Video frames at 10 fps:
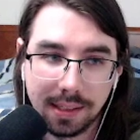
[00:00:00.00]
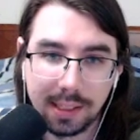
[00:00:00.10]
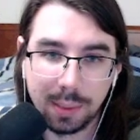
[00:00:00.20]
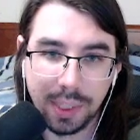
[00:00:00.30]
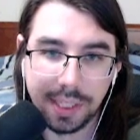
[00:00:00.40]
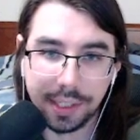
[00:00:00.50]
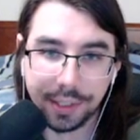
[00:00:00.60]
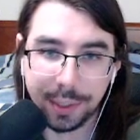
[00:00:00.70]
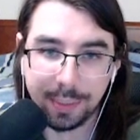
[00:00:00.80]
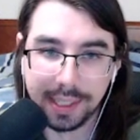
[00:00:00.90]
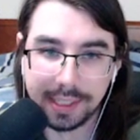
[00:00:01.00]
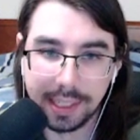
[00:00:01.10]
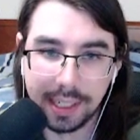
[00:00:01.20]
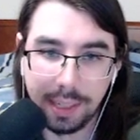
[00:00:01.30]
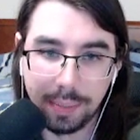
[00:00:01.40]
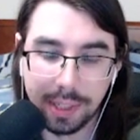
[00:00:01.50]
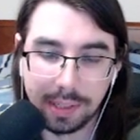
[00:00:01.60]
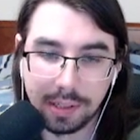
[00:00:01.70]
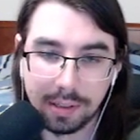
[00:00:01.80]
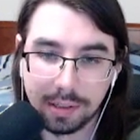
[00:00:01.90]
to me that you're hoping to keep the
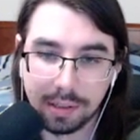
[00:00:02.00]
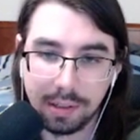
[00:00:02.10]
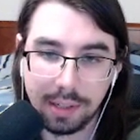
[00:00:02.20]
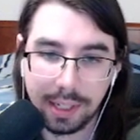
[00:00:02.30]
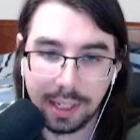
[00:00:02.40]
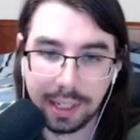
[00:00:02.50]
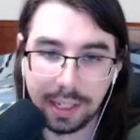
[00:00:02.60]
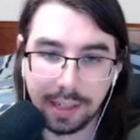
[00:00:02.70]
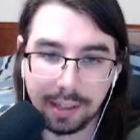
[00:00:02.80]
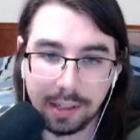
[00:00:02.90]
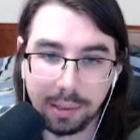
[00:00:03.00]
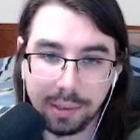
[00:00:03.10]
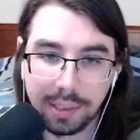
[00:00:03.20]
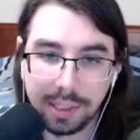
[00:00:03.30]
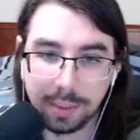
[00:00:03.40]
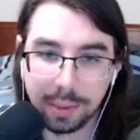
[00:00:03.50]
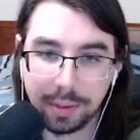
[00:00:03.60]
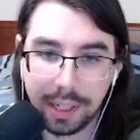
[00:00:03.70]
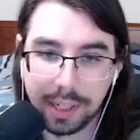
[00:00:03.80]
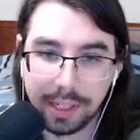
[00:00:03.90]
turtle and lose the
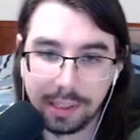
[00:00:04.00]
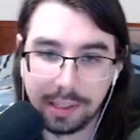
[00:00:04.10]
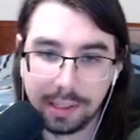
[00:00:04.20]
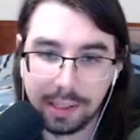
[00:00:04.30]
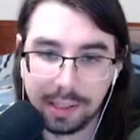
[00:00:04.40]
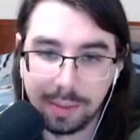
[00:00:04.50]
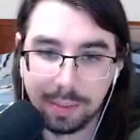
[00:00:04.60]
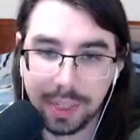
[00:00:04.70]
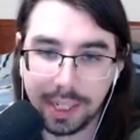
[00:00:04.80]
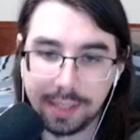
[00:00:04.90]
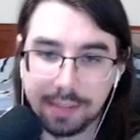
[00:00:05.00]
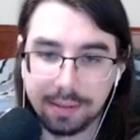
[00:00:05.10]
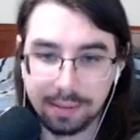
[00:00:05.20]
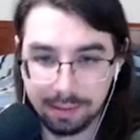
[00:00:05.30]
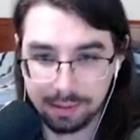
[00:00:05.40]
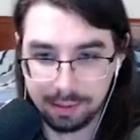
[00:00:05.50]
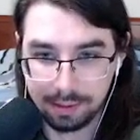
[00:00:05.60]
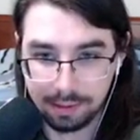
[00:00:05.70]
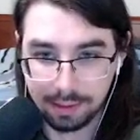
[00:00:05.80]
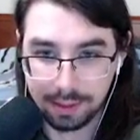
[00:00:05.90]
Piranha, but
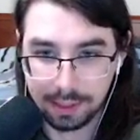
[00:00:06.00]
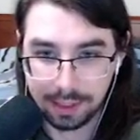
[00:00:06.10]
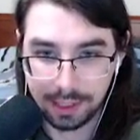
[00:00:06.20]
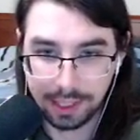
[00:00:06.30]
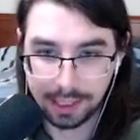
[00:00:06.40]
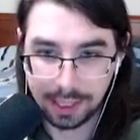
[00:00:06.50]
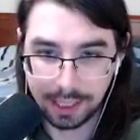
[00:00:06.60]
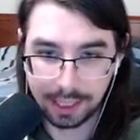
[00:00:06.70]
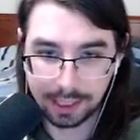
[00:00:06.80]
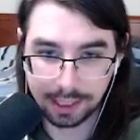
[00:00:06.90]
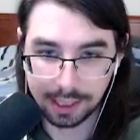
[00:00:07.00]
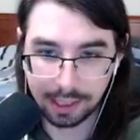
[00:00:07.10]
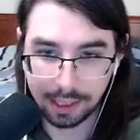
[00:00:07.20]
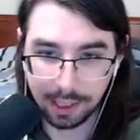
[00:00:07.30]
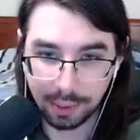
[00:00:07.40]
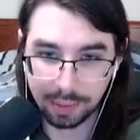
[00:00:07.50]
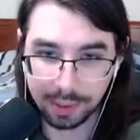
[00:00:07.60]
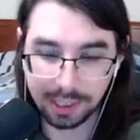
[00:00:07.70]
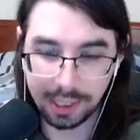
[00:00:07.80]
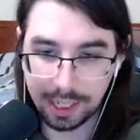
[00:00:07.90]
that's not necessarily what we'll
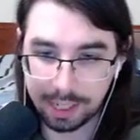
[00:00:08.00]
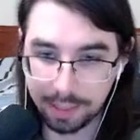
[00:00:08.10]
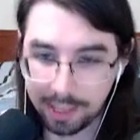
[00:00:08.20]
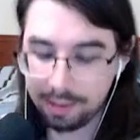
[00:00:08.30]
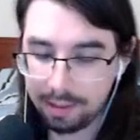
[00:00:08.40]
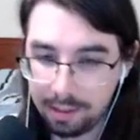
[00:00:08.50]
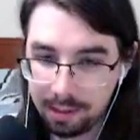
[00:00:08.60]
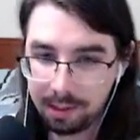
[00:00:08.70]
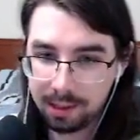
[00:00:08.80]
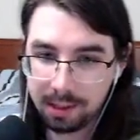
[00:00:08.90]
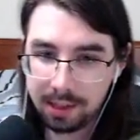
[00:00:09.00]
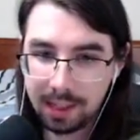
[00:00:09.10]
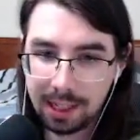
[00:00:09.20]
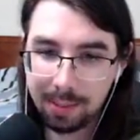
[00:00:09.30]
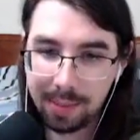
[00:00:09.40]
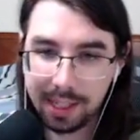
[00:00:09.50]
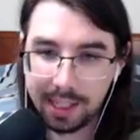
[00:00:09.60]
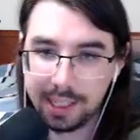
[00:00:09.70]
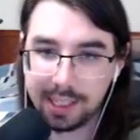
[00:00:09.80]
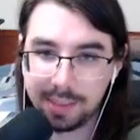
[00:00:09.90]
see happen. I'm
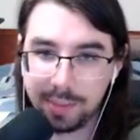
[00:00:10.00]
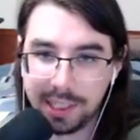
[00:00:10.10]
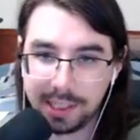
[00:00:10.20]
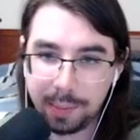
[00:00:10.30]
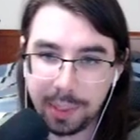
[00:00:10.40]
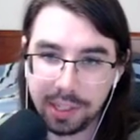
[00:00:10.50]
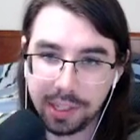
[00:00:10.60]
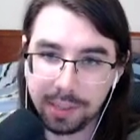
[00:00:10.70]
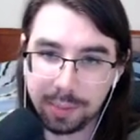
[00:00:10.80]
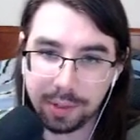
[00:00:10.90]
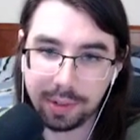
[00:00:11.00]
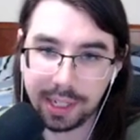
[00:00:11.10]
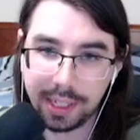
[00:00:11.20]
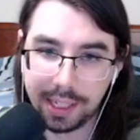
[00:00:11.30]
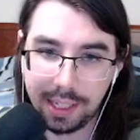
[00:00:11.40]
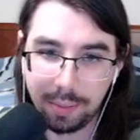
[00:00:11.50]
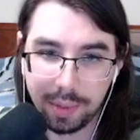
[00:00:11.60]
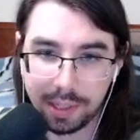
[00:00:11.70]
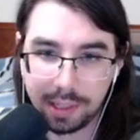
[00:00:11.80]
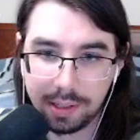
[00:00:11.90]
thinking this means pill the Piranha, keep
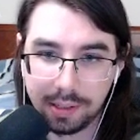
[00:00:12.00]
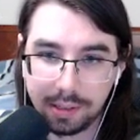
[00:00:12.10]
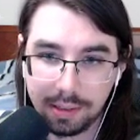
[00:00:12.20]
the turtle,